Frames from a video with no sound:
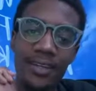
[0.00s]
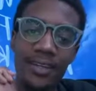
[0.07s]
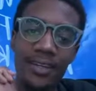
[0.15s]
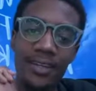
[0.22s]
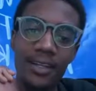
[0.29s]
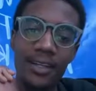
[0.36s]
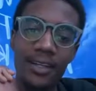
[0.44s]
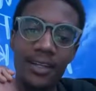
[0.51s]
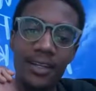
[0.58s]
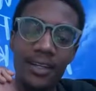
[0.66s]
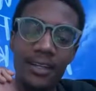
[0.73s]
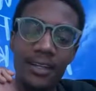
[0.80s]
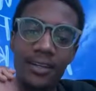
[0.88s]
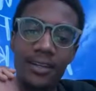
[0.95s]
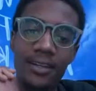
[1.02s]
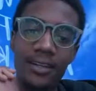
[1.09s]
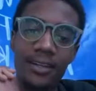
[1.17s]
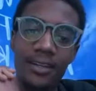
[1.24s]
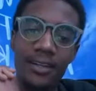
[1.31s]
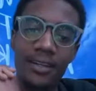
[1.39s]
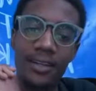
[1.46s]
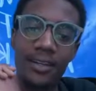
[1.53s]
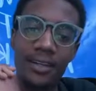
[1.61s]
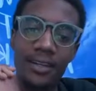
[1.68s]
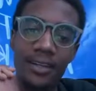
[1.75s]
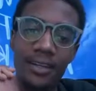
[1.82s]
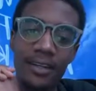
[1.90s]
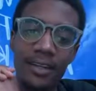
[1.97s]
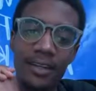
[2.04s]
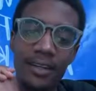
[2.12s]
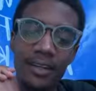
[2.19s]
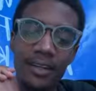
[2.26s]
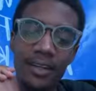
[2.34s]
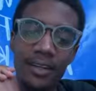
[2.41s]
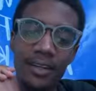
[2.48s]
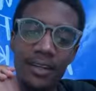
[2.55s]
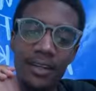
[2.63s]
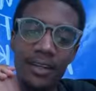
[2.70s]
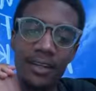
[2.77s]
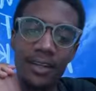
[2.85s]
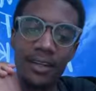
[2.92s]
Nothing is said.